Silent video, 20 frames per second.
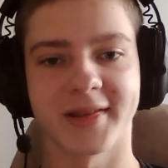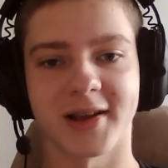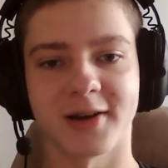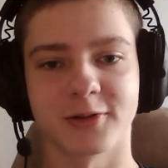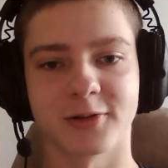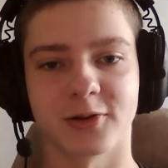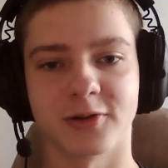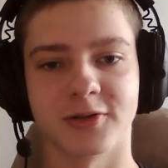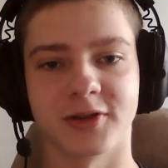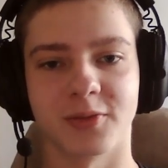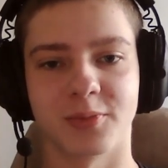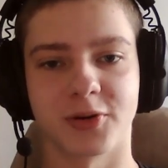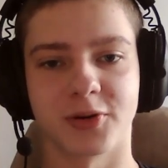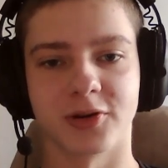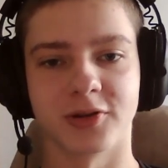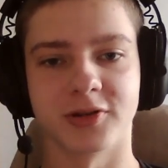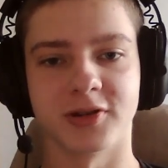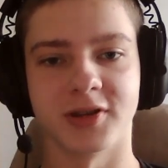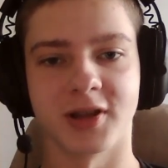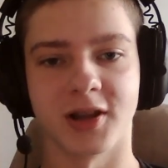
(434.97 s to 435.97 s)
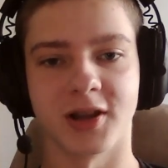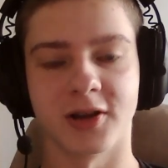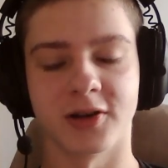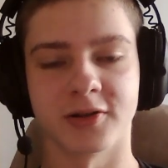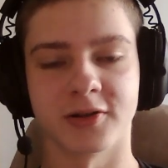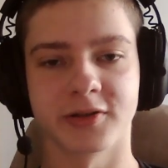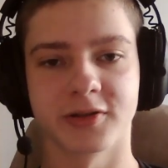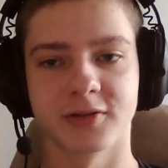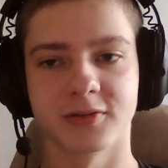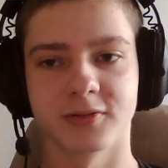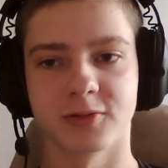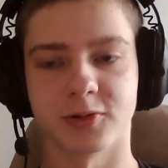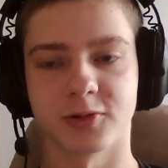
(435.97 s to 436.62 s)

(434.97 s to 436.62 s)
out on the protein a lot